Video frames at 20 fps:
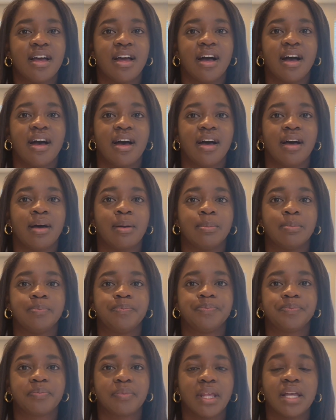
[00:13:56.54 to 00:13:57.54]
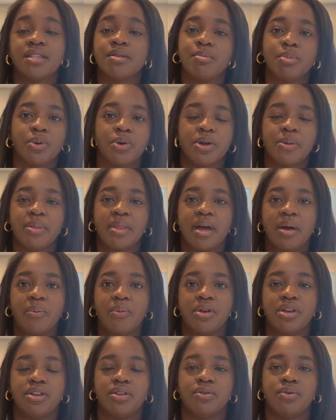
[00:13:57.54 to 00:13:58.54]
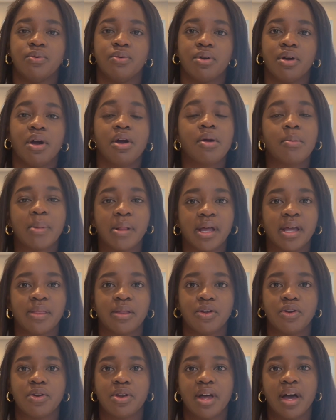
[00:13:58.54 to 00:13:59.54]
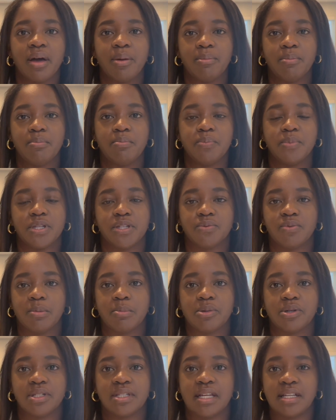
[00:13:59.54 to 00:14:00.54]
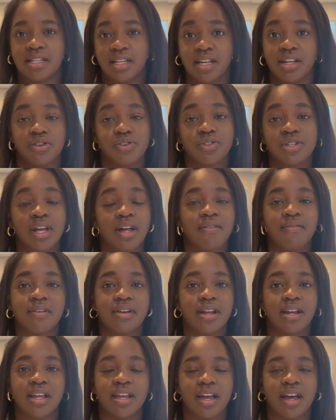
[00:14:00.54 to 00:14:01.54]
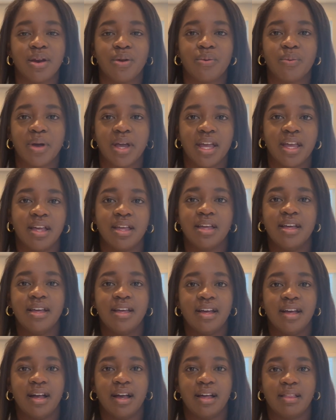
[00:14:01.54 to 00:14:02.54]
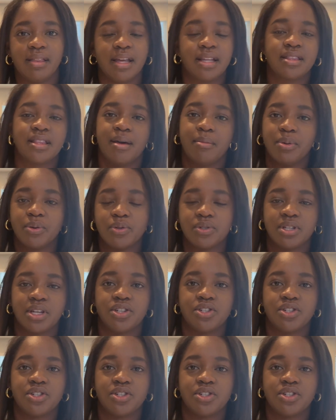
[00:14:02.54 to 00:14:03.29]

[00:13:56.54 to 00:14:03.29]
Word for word: um, it's important that when you are applying that you're not misrepresenting yourself in any kind of way like that post i